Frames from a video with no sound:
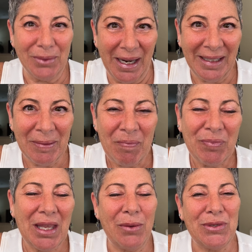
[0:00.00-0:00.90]
right?
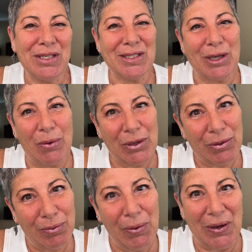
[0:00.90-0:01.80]
It was just going
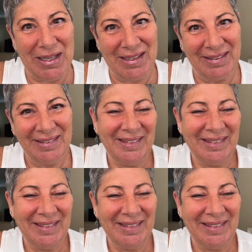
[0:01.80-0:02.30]
through it.